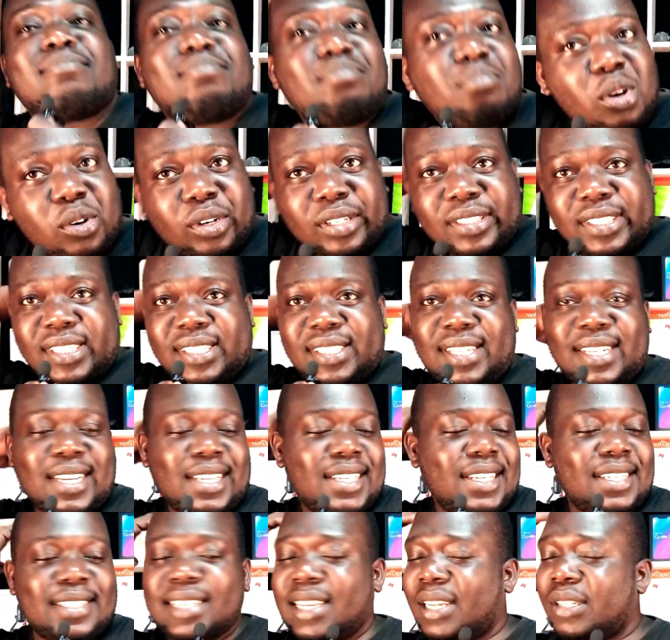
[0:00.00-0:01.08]
boxes that I
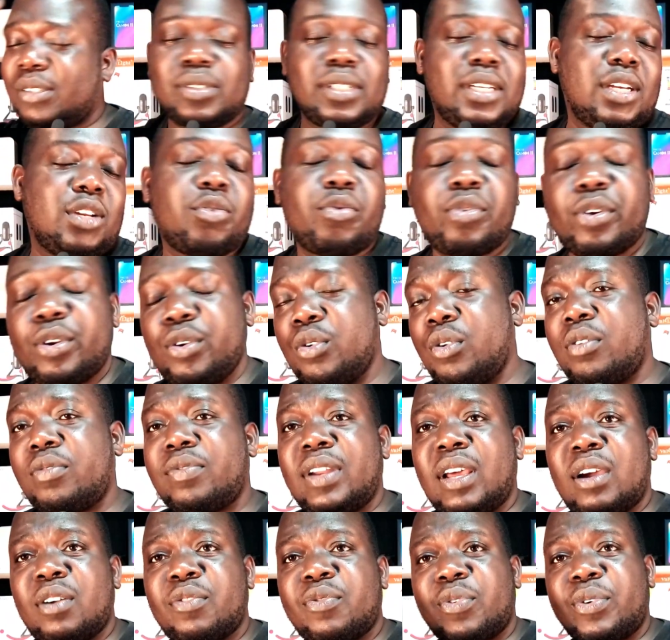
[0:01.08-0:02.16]
just had to get rid of.
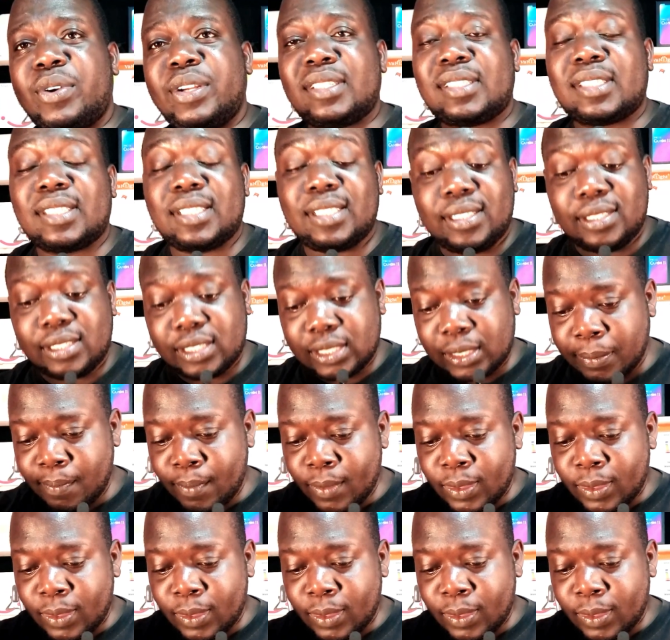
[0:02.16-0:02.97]
Now, for instance,